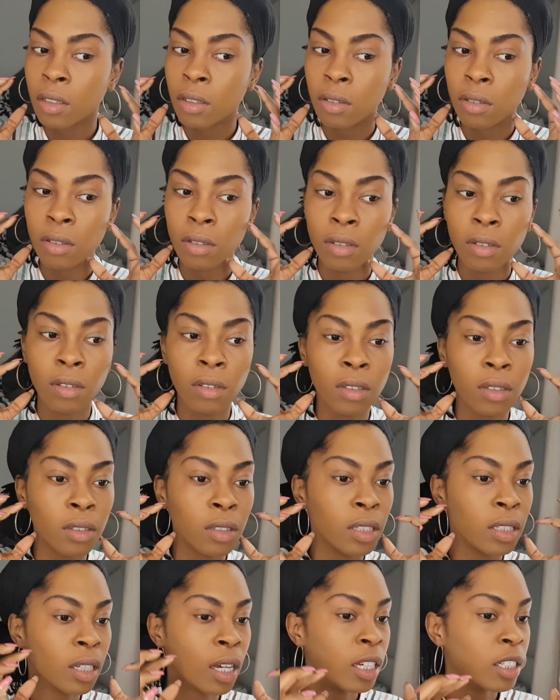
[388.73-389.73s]
or the
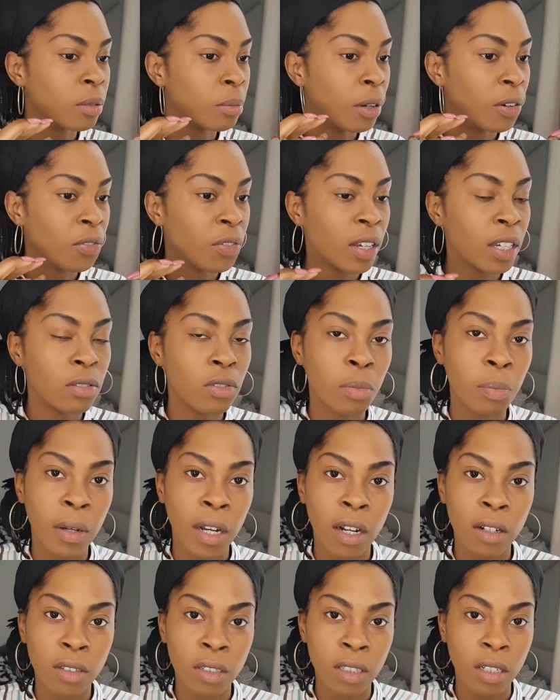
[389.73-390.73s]
sides of my face with
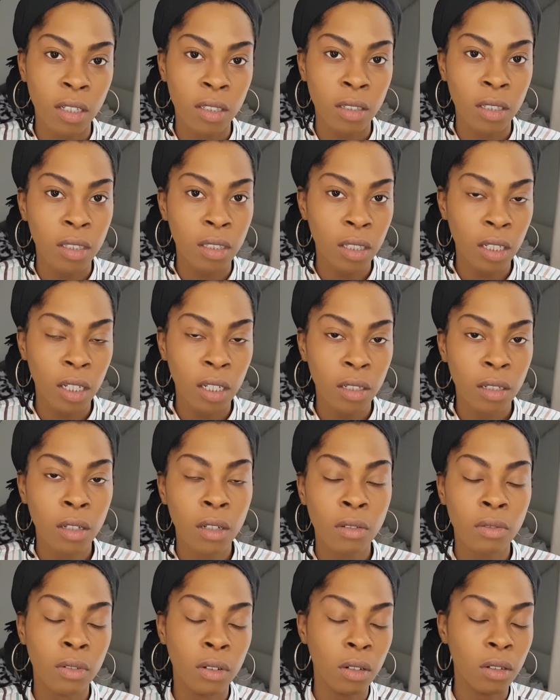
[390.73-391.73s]
powder, just to see
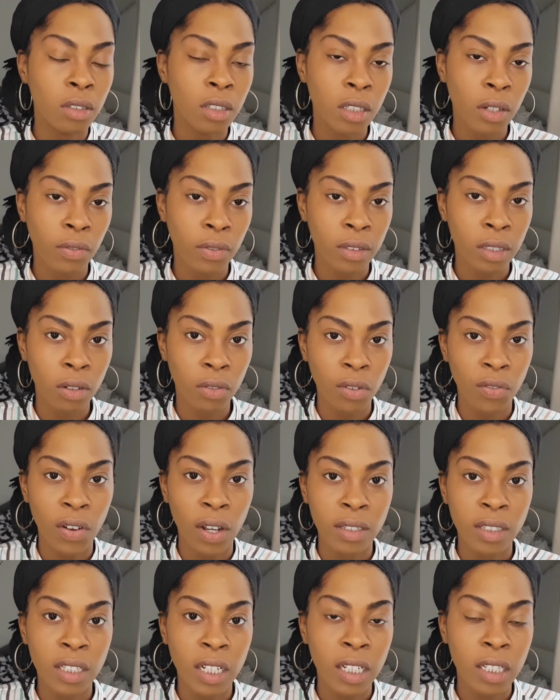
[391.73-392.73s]
the longevity of the
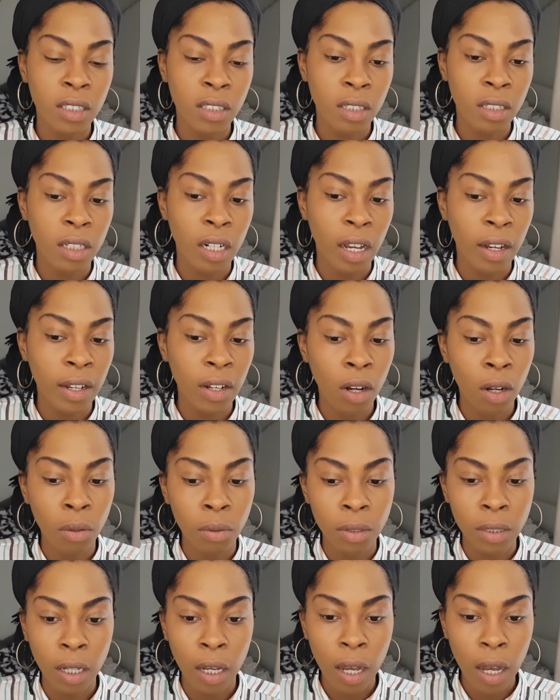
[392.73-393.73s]
foundation and how it
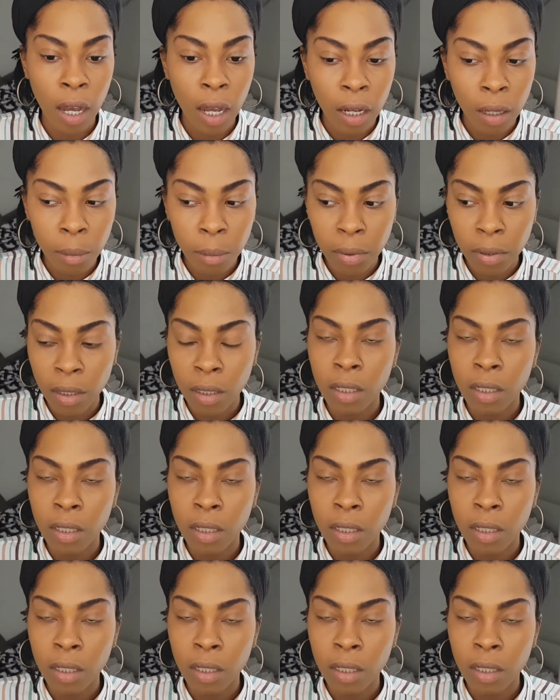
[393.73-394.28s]
holds up.